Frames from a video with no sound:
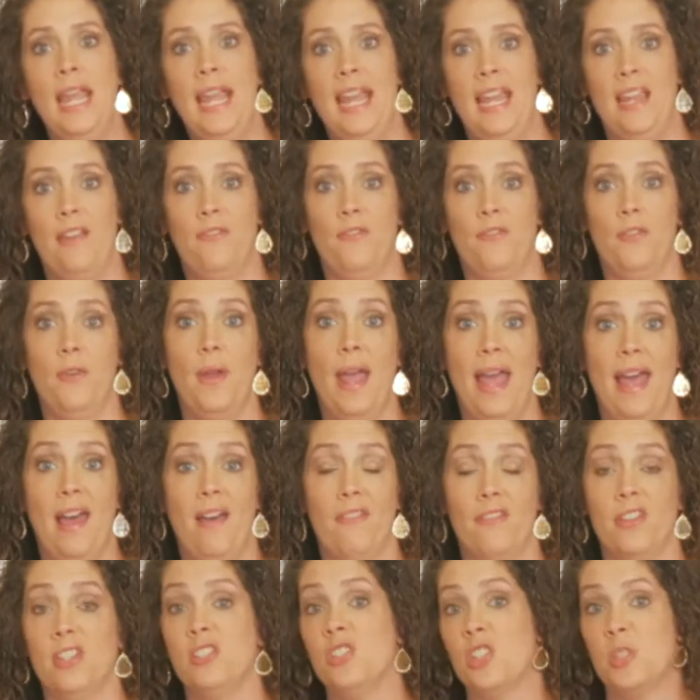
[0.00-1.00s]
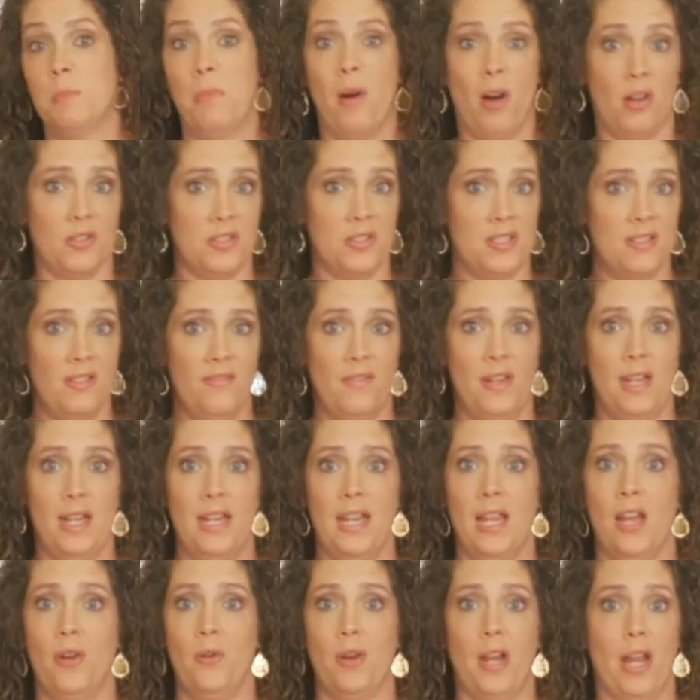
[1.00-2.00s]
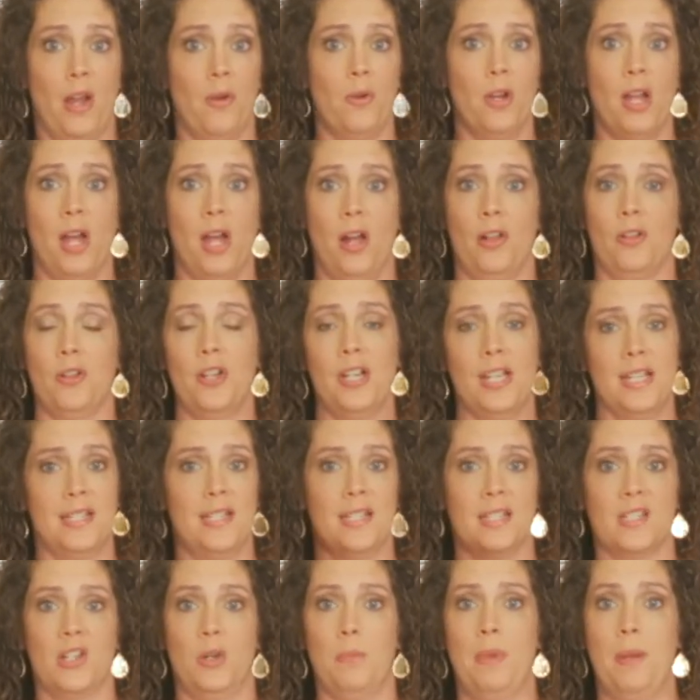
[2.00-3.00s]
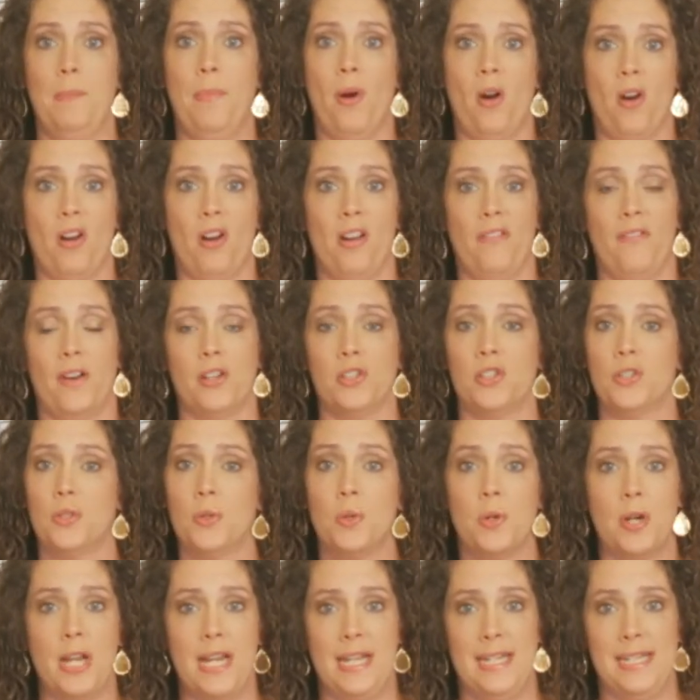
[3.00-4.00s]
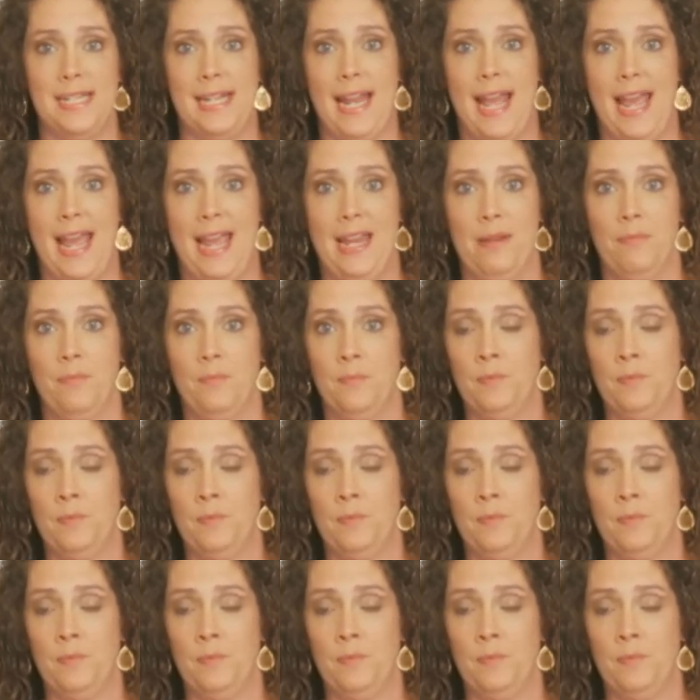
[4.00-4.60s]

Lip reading: If you haven't, just pause the video and go color it, because it's going to be part of our story today.